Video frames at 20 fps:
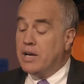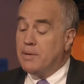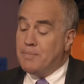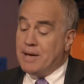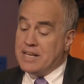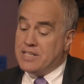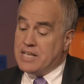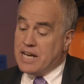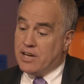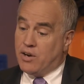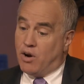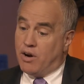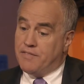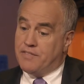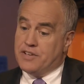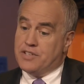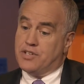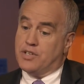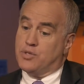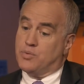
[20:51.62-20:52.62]
to maintain our
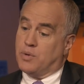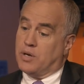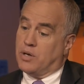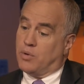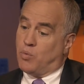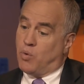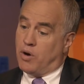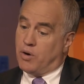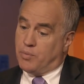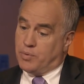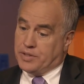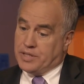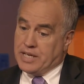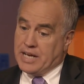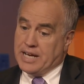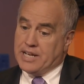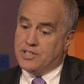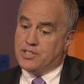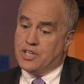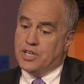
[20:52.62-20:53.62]
vigilance. We're going to work with the
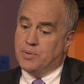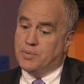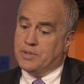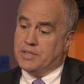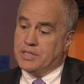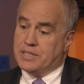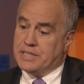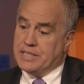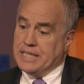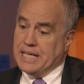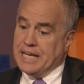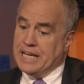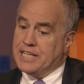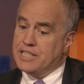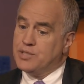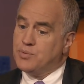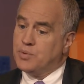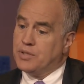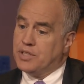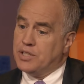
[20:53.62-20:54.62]
AG, with the
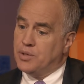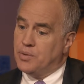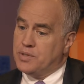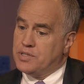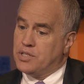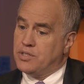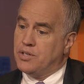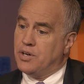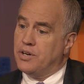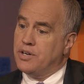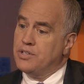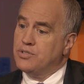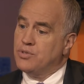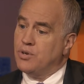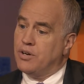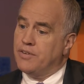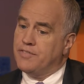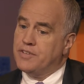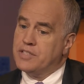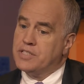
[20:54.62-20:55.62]
DAs, with the U.S. Attorney's
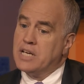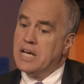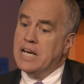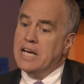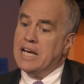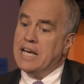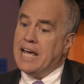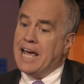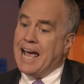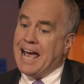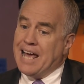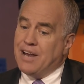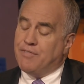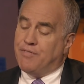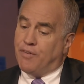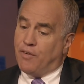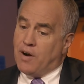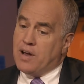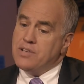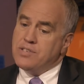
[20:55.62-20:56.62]
Office, and
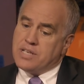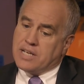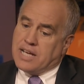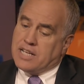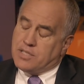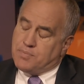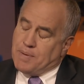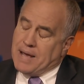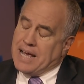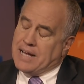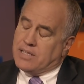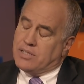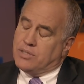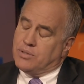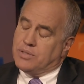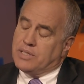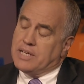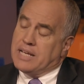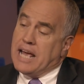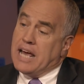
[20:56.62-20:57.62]
for us, it gets back to
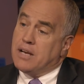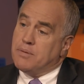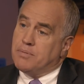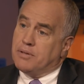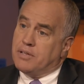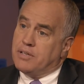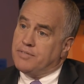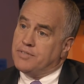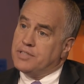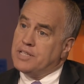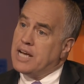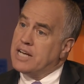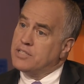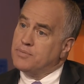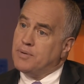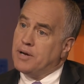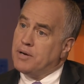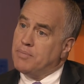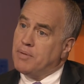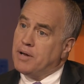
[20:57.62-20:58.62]
the accountability for
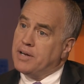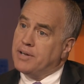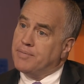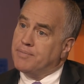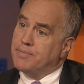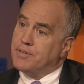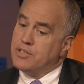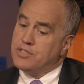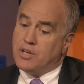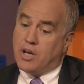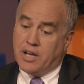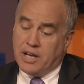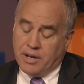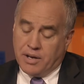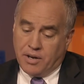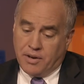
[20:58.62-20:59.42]
taxpayer money because okay.